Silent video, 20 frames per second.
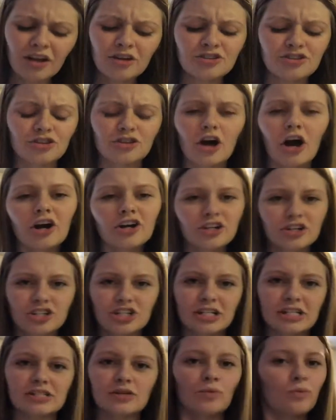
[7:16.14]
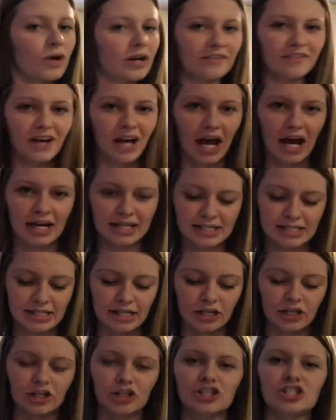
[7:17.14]
So the ARCH is a one-of-a-kind
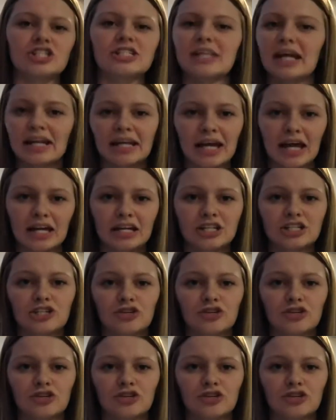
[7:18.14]
center just dedicated